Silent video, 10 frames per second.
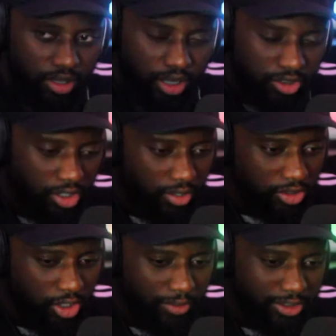I don't know
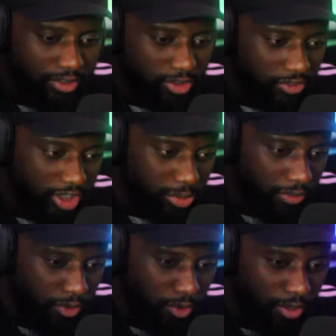if I was having this conversation
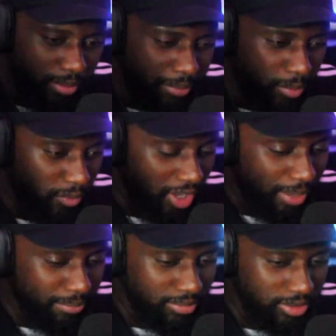with you, or it might have been with
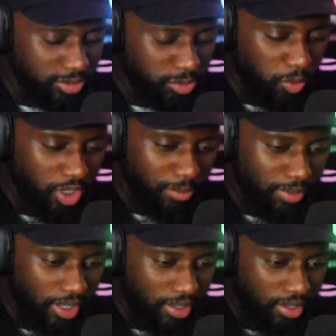Cam, talking
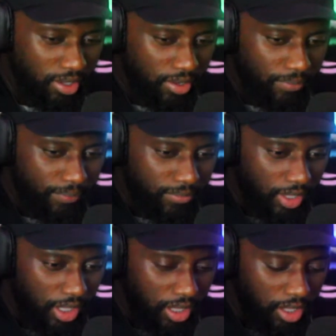about
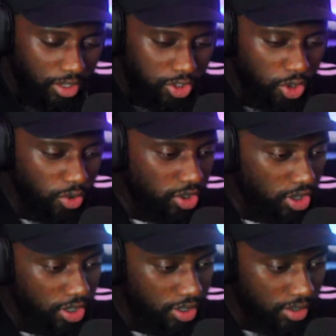you don't
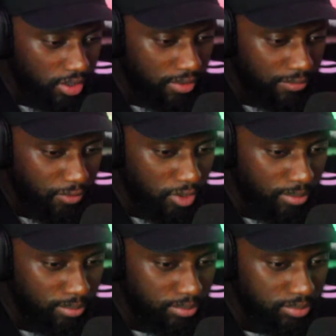learn
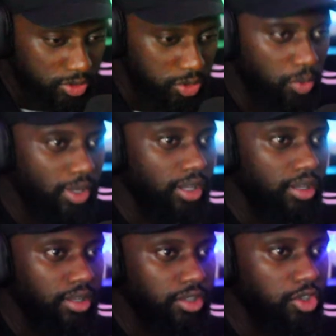from talking,
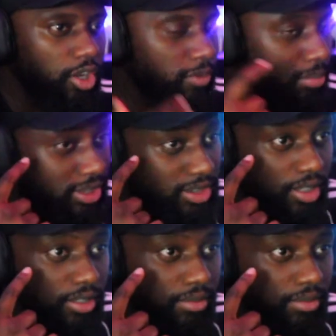you learn from listening.